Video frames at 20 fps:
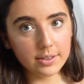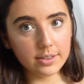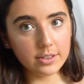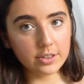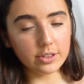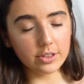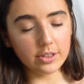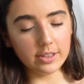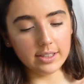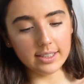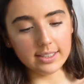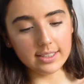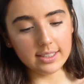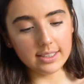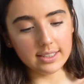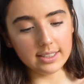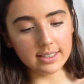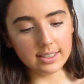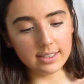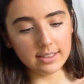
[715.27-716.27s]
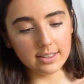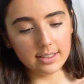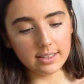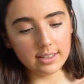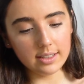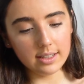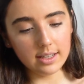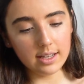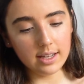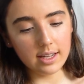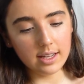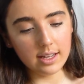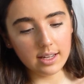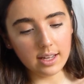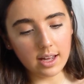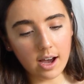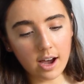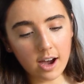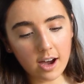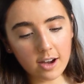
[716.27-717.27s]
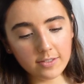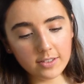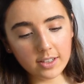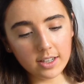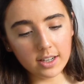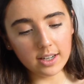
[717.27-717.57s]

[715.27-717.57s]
So this is after